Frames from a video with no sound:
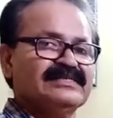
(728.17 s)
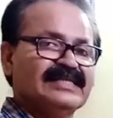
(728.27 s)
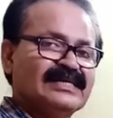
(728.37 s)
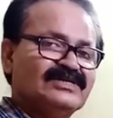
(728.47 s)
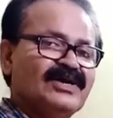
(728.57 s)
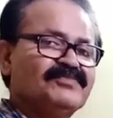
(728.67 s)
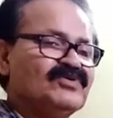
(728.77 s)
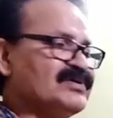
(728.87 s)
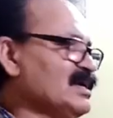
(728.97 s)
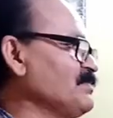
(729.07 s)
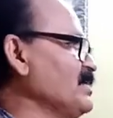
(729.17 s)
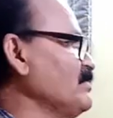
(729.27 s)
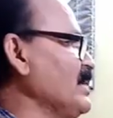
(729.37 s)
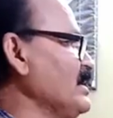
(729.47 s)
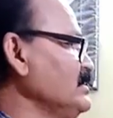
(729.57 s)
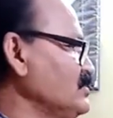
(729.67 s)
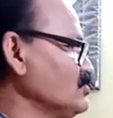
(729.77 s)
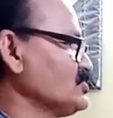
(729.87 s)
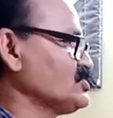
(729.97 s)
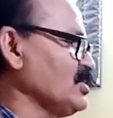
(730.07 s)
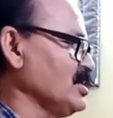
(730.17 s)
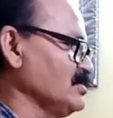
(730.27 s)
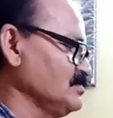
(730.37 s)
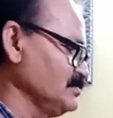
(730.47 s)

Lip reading: that you have to keep in mind to solve.